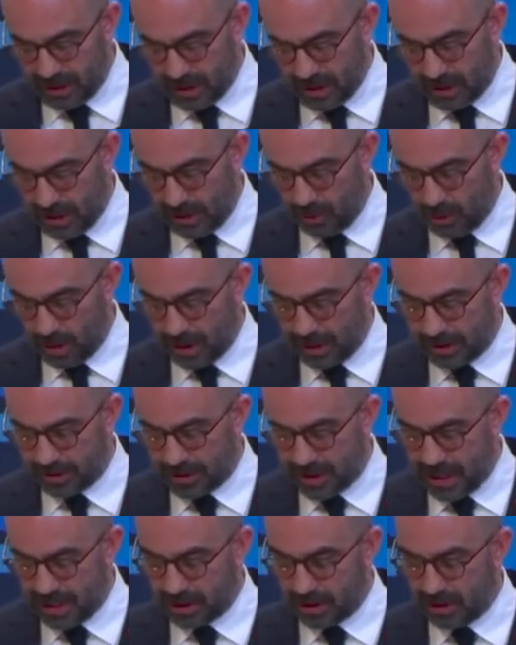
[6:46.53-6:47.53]
and I want to
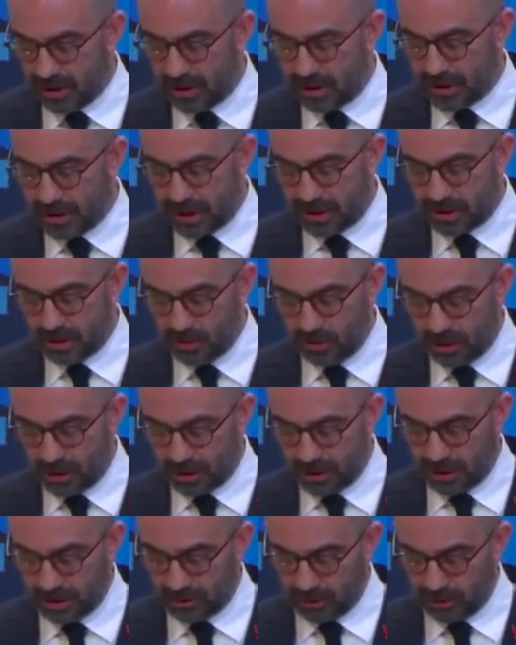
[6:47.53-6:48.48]
thank our agenda working